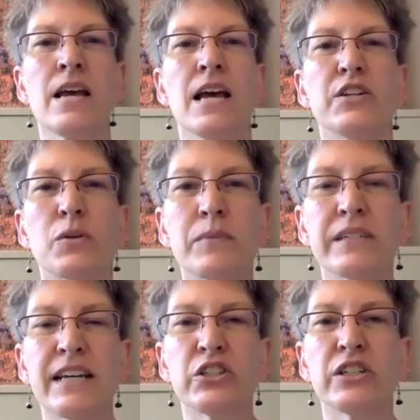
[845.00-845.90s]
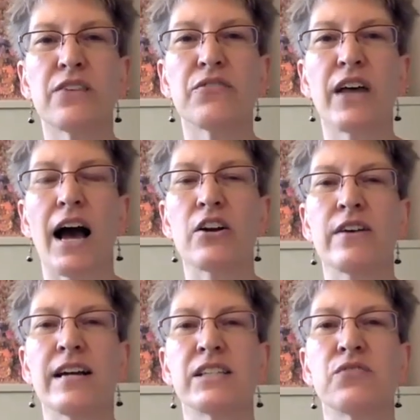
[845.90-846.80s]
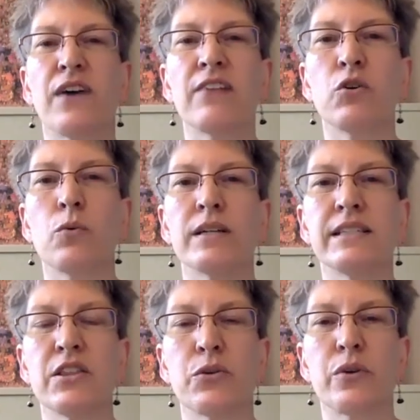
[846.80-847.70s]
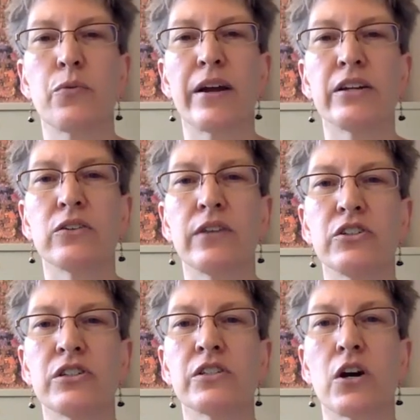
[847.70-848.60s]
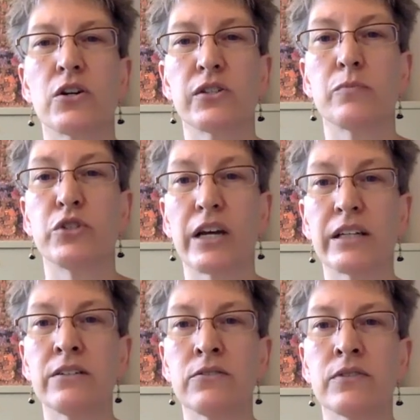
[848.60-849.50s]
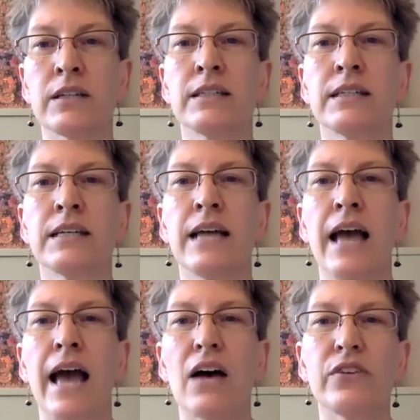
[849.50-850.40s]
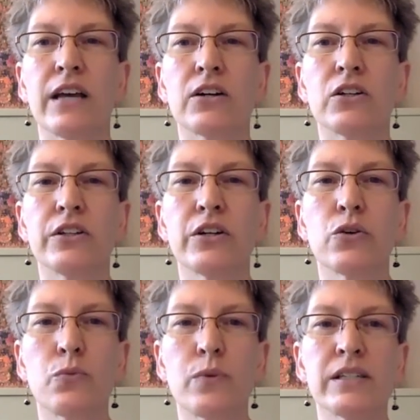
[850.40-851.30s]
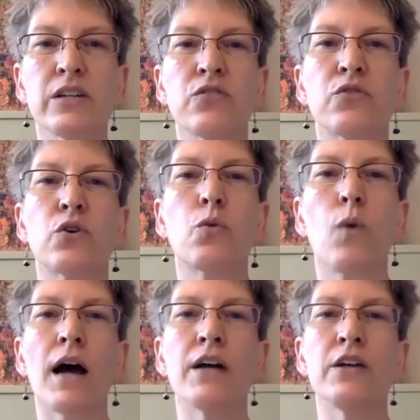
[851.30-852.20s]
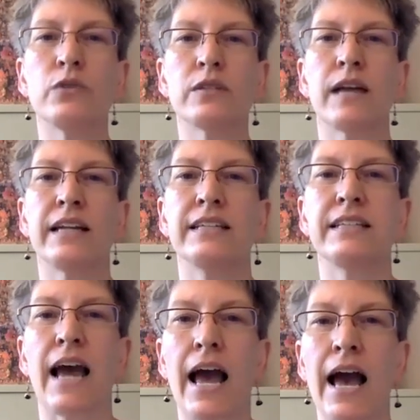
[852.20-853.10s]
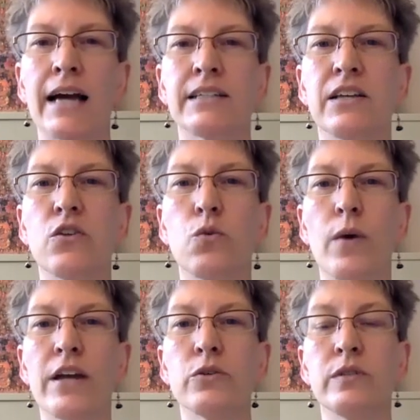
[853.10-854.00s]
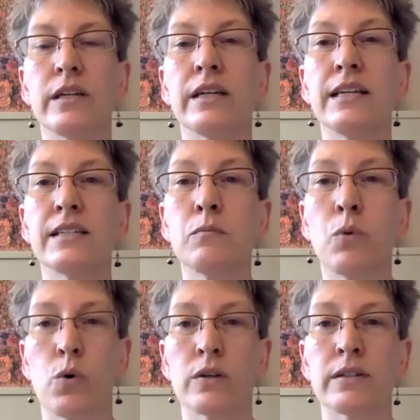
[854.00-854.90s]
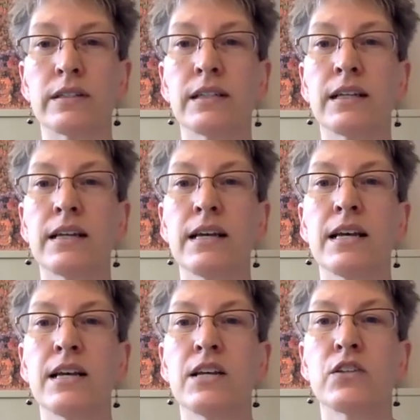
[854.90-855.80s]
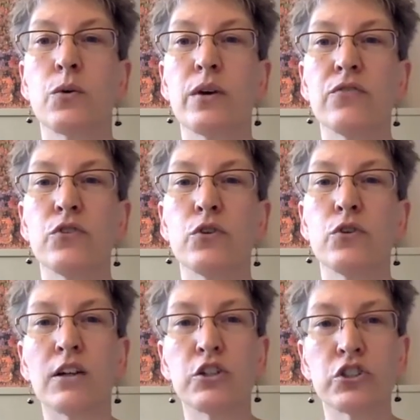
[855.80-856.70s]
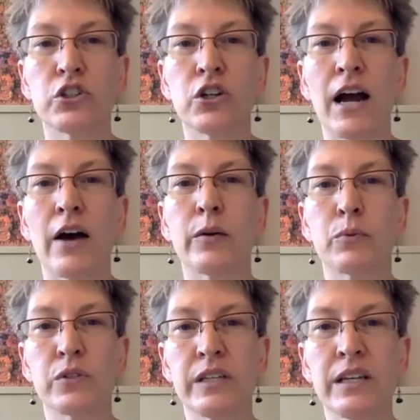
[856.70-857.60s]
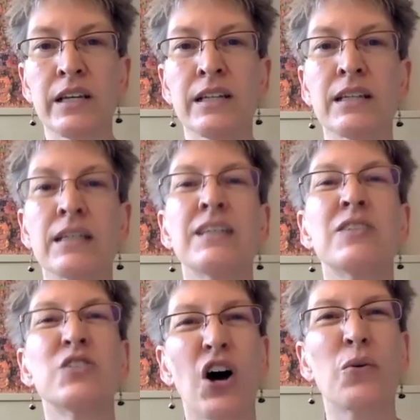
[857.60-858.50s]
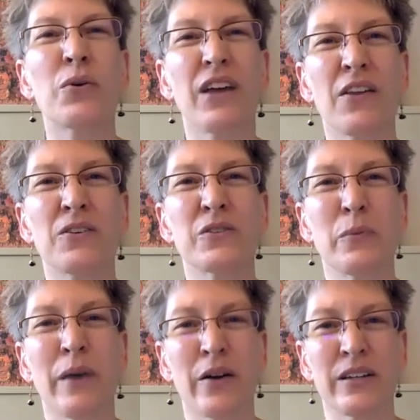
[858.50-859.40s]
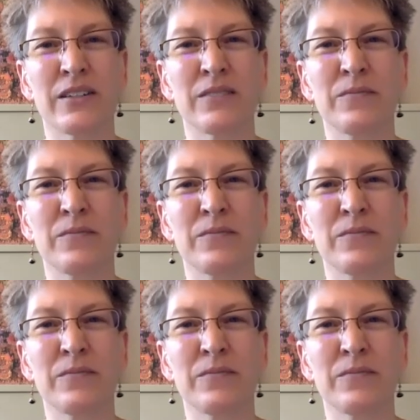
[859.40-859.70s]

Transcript: Interpretation of the IRS 501c3 regulations are subjective. Having a clear reason for why you decided to act in the way you did is important. So if you are unsure how to proceed, talk with others about it.